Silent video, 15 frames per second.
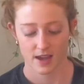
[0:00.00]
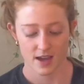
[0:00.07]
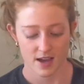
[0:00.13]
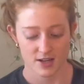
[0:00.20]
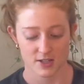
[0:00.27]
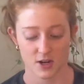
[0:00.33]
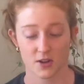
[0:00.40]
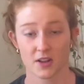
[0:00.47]

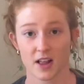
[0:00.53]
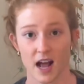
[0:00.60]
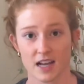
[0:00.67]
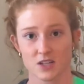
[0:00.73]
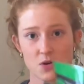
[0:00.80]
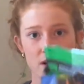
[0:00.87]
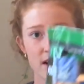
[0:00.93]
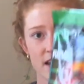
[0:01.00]
So the
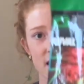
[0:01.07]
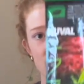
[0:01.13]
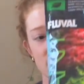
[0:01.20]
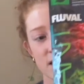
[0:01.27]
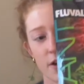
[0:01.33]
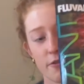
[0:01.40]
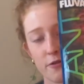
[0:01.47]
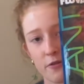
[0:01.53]
last one
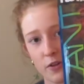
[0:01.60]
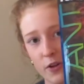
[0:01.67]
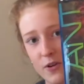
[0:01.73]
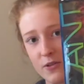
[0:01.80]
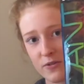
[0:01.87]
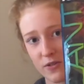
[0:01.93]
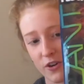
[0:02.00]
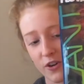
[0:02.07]
is
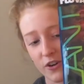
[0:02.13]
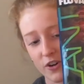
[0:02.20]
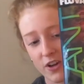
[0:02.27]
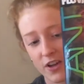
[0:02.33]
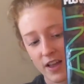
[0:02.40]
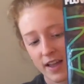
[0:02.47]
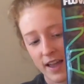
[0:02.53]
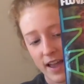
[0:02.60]

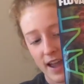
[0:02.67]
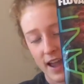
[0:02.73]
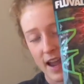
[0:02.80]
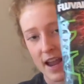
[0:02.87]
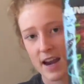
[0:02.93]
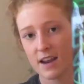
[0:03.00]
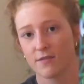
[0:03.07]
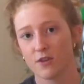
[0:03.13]
Fluval.
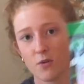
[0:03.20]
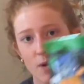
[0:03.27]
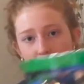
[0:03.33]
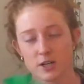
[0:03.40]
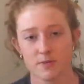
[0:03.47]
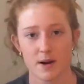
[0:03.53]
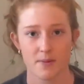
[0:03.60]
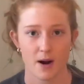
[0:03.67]
And if you
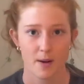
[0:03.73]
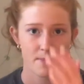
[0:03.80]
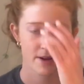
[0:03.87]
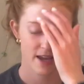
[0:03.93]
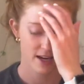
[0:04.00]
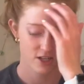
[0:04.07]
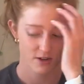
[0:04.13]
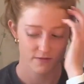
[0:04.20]
watched my
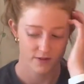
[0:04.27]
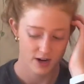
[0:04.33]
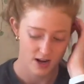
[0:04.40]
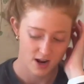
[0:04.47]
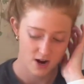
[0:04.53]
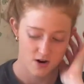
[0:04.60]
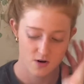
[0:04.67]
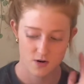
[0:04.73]
propagation
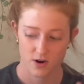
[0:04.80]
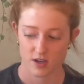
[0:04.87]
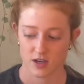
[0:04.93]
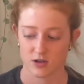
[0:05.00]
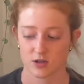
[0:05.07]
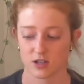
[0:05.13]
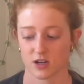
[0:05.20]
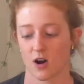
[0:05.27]
video,
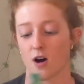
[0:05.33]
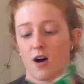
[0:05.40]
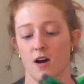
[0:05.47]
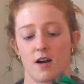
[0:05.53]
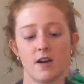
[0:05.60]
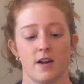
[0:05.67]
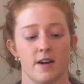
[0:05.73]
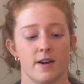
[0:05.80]
you
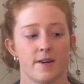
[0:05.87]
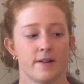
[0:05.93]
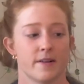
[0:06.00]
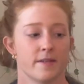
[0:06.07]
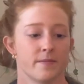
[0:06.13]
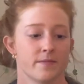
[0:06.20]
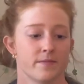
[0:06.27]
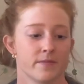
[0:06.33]
saw
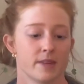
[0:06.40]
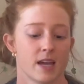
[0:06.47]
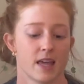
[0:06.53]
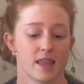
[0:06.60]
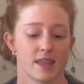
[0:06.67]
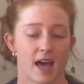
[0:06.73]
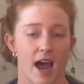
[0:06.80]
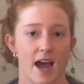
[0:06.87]

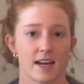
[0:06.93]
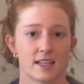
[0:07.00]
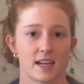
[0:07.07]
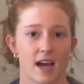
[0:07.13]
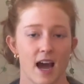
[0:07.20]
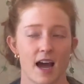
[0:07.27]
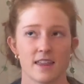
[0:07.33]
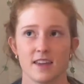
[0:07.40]
that
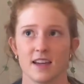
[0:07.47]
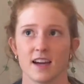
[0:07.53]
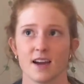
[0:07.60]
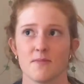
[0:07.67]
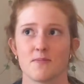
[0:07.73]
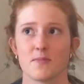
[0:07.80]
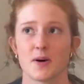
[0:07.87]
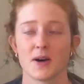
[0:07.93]
I think
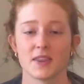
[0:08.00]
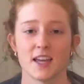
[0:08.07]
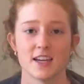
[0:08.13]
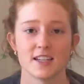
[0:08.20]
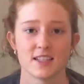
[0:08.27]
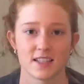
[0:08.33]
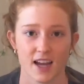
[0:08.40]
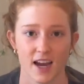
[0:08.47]
I put
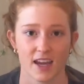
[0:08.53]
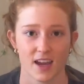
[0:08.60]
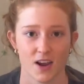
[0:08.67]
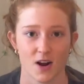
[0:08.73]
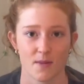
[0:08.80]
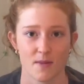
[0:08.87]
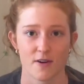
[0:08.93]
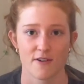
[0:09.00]
this second
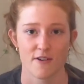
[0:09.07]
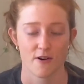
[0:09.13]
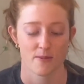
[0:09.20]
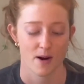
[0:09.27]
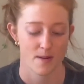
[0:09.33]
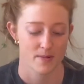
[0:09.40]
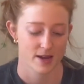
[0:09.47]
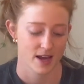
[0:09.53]
on my favorite
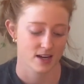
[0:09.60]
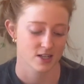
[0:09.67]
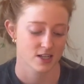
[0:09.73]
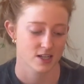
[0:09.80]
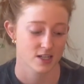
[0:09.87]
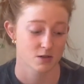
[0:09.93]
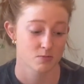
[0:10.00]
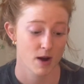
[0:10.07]

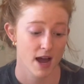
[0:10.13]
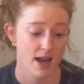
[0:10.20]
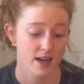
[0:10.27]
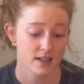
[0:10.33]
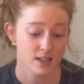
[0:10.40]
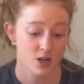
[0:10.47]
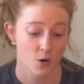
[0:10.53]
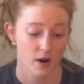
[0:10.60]
propagations, but
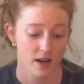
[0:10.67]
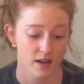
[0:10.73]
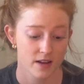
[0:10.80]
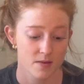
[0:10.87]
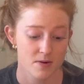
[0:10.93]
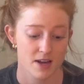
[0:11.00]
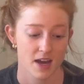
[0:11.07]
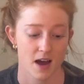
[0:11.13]
it's
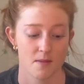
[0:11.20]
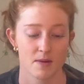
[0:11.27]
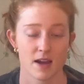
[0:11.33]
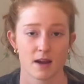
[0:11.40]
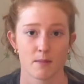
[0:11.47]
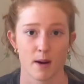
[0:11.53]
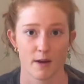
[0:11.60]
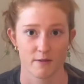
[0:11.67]
quickly
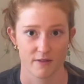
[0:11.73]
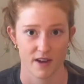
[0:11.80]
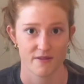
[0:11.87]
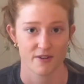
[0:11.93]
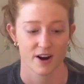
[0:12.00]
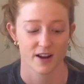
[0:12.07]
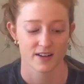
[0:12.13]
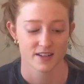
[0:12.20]
becoming my
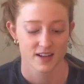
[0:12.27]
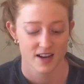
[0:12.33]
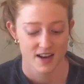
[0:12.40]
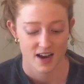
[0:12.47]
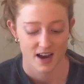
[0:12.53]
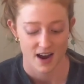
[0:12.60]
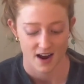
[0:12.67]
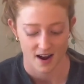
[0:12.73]
favorite.
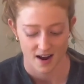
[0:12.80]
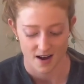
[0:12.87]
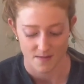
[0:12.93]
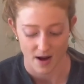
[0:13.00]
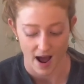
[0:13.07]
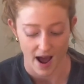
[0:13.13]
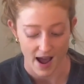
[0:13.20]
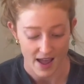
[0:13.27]

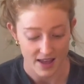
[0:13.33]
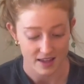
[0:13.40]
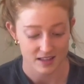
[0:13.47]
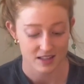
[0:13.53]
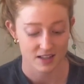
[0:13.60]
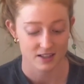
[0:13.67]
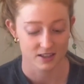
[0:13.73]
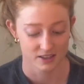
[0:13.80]
I
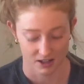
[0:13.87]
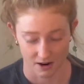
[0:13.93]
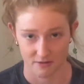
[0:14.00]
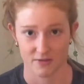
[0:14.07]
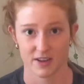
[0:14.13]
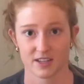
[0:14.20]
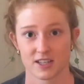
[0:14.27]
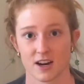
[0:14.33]

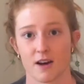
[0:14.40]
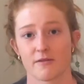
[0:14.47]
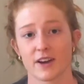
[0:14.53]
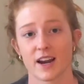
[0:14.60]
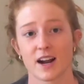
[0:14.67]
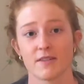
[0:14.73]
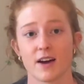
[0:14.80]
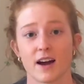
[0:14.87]
love this stuff,
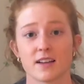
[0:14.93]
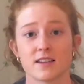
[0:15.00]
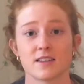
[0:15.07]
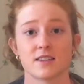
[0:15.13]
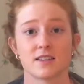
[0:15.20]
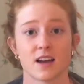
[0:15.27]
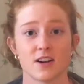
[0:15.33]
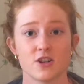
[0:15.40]
and I've had
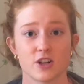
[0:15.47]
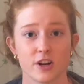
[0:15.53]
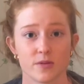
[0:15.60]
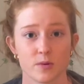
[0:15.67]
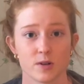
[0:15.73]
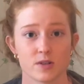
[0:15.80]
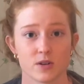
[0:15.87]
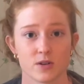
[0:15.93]
such good
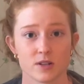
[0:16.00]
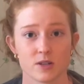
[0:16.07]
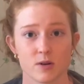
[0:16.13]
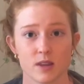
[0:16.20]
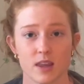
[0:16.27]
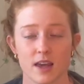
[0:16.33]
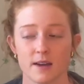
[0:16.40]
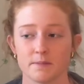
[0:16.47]
results
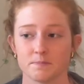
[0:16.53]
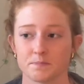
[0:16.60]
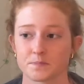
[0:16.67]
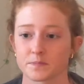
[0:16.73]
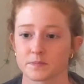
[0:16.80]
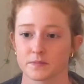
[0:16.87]
with it.